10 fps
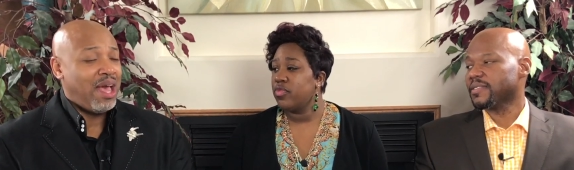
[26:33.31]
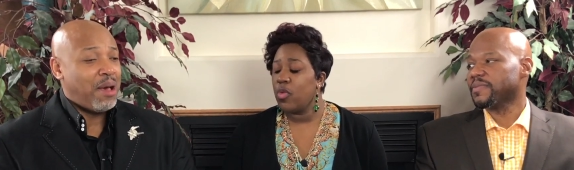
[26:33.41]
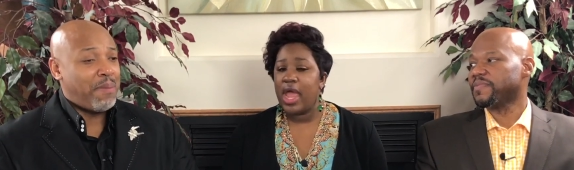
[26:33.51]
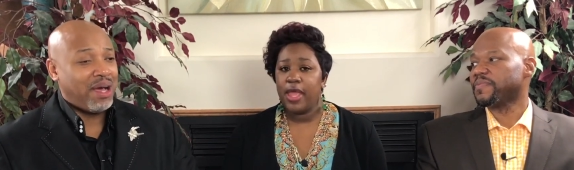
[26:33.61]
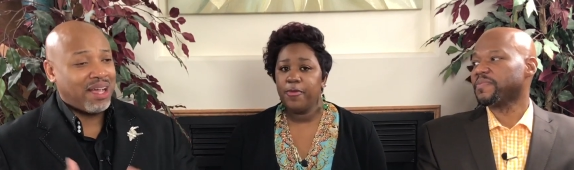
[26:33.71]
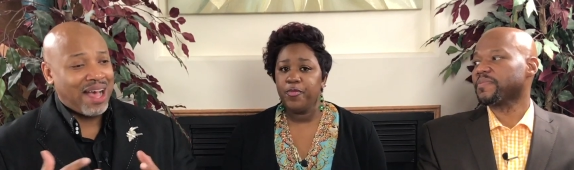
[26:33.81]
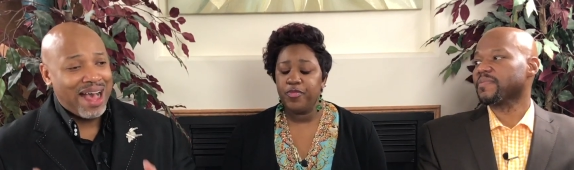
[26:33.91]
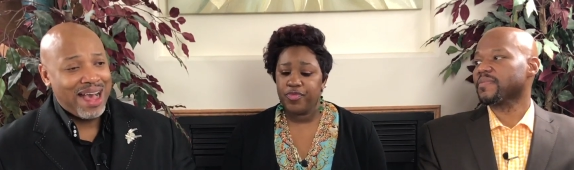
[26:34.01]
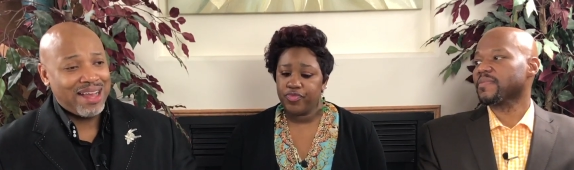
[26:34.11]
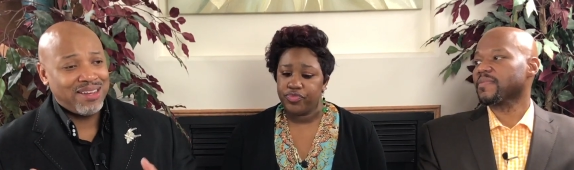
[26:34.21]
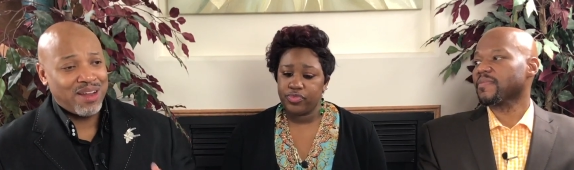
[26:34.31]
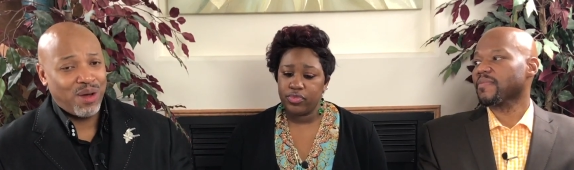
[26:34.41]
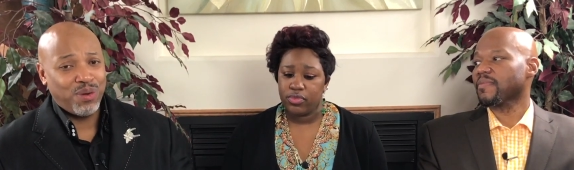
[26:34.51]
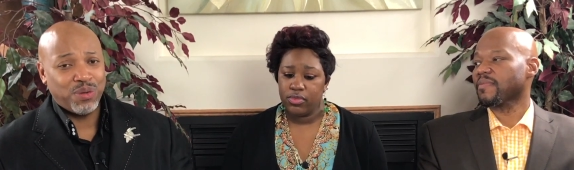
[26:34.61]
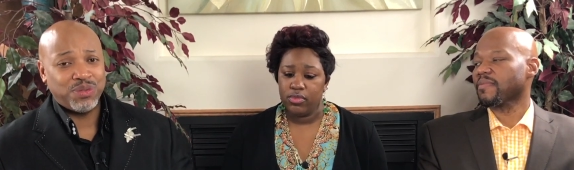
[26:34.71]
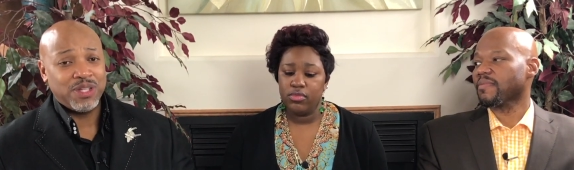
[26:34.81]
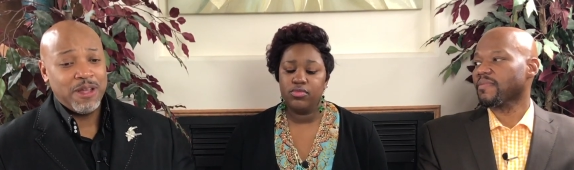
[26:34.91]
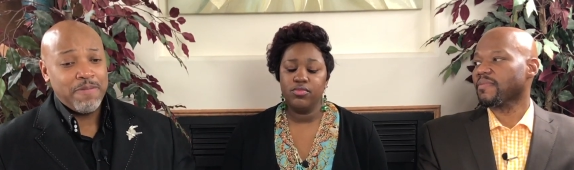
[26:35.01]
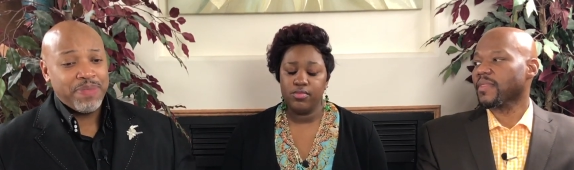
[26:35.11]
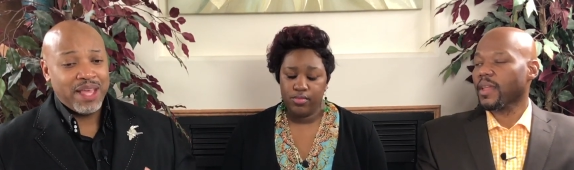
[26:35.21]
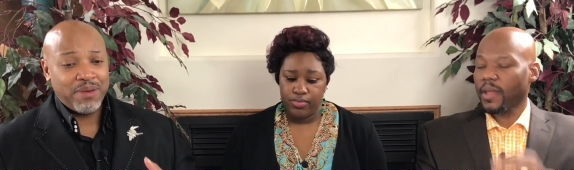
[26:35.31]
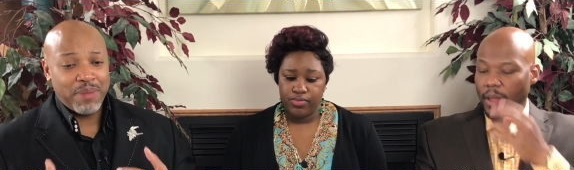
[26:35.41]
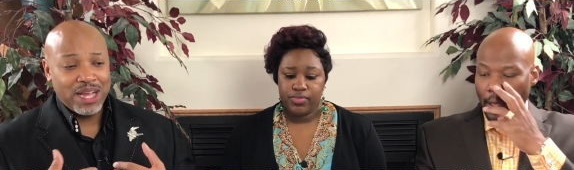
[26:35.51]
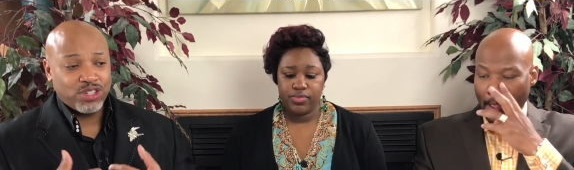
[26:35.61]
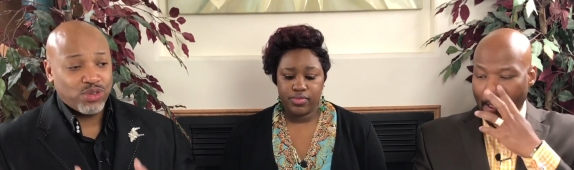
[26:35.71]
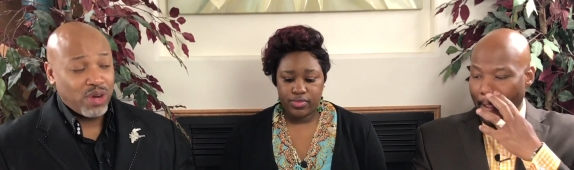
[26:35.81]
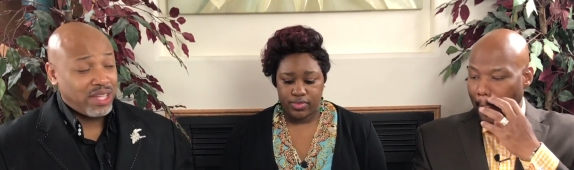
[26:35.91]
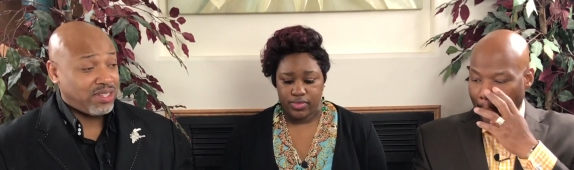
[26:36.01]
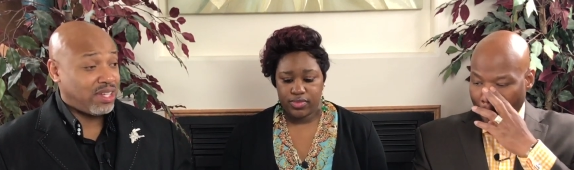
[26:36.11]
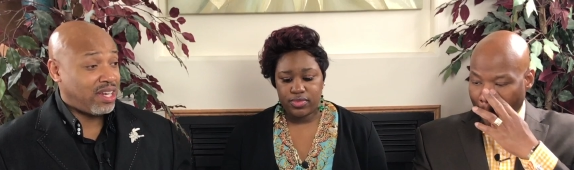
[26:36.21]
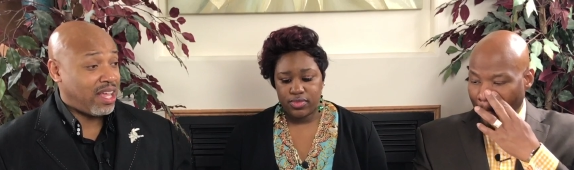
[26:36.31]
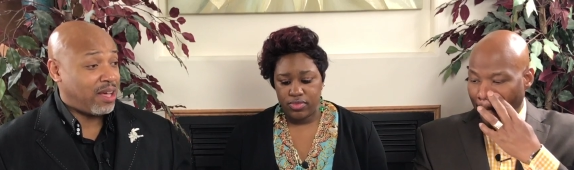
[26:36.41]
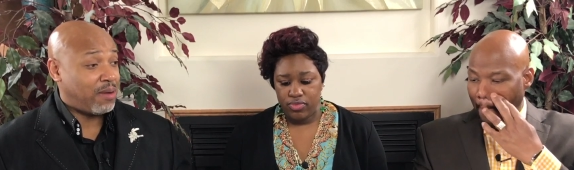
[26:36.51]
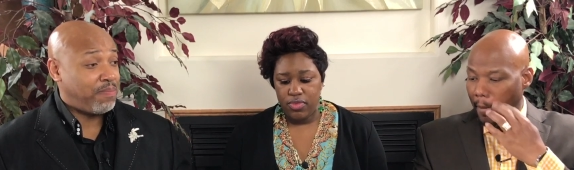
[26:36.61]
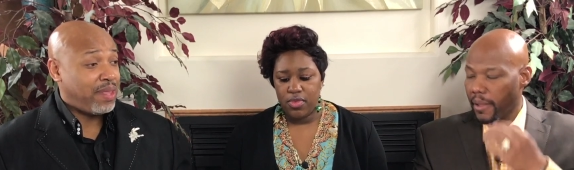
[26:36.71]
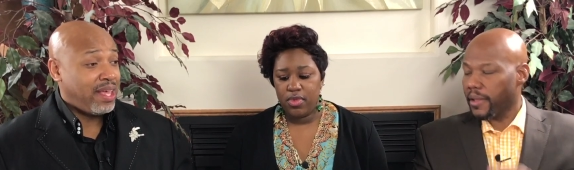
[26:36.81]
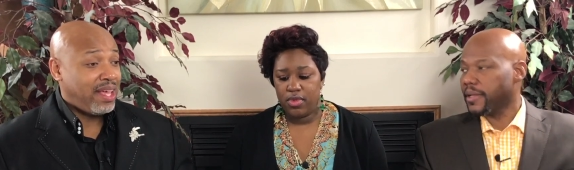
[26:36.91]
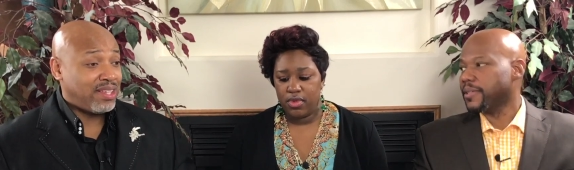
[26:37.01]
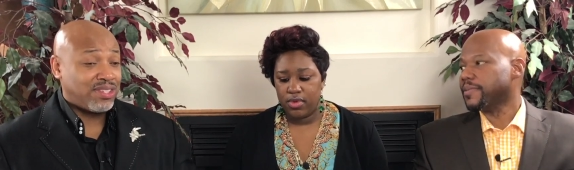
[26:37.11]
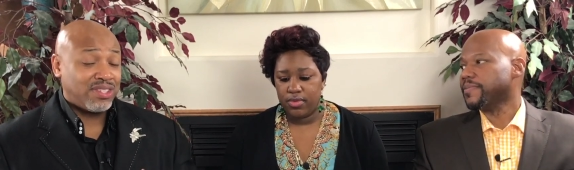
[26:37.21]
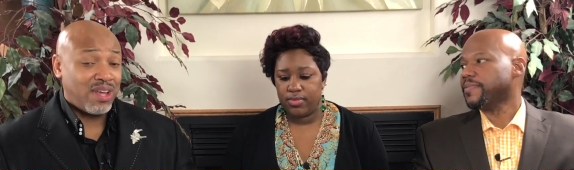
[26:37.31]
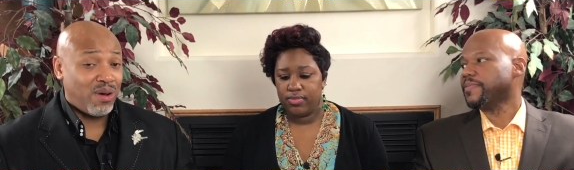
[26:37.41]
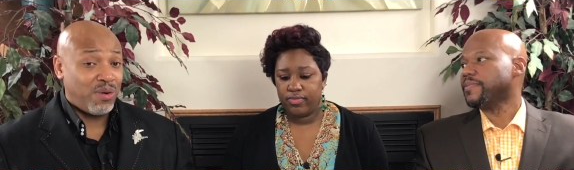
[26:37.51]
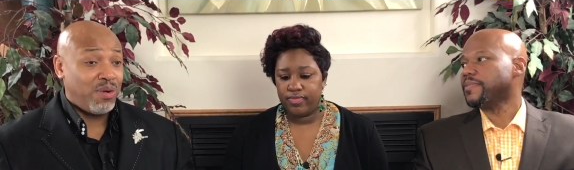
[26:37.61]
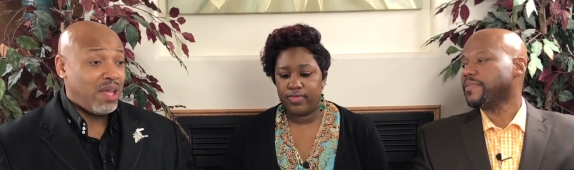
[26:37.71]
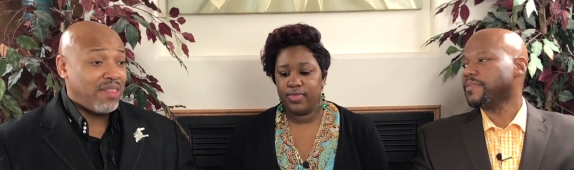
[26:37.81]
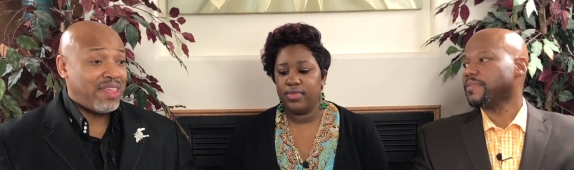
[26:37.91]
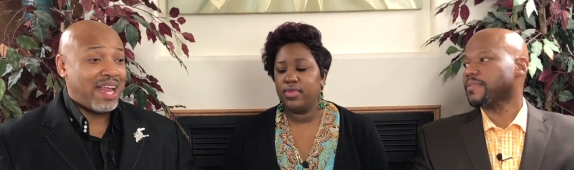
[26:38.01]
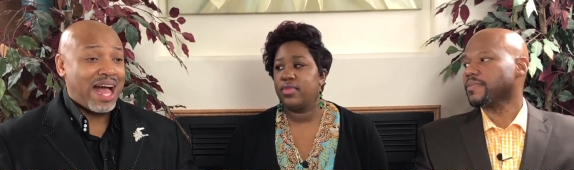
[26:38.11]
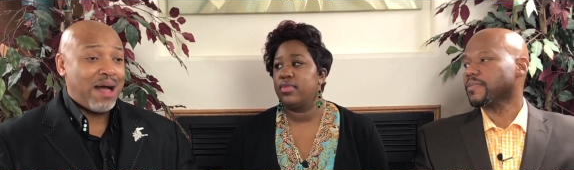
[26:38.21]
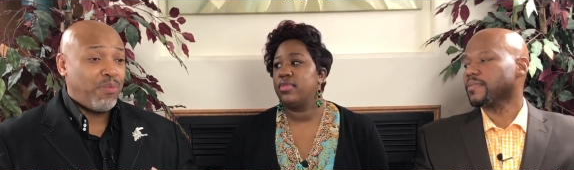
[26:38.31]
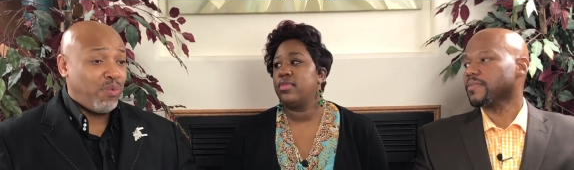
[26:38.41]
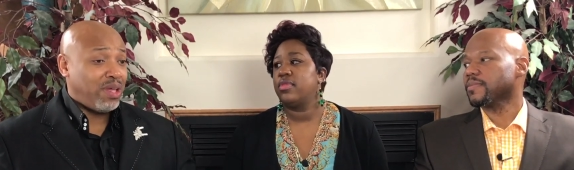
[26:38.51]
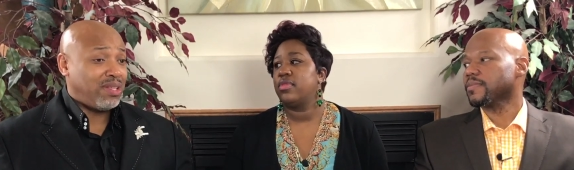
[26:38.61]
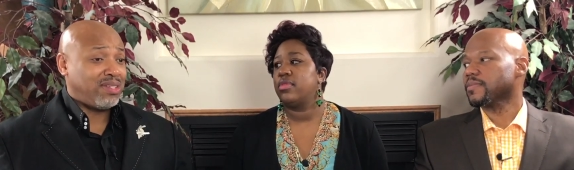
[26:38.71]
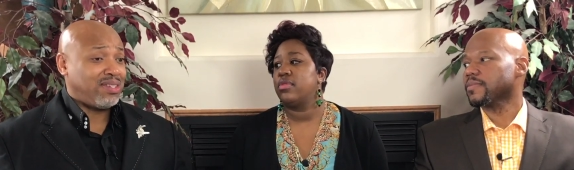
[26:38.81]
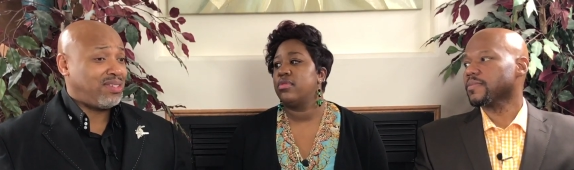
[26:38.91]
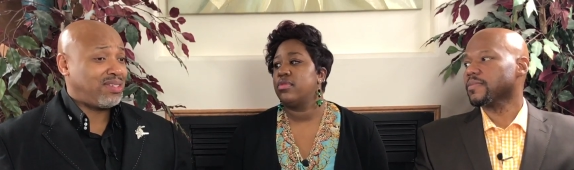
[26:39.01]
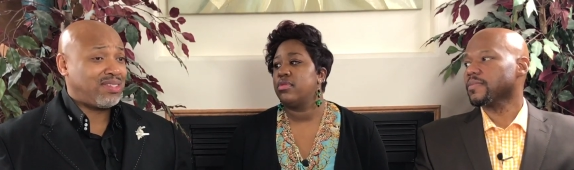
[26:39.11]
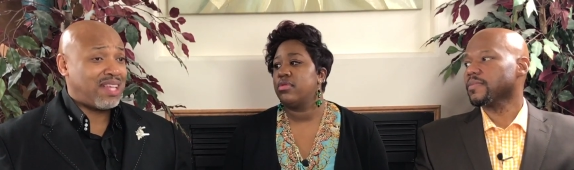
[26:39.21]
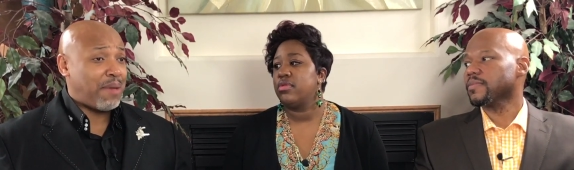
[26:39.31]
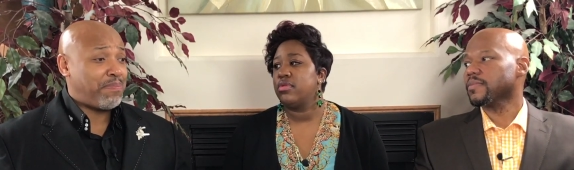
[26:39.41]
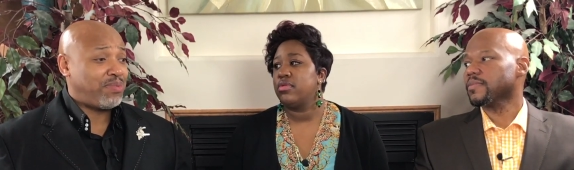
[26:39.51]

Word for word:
Speaker 1: Right. But God knows, and my trust in Him is so that I'm willing to just sit,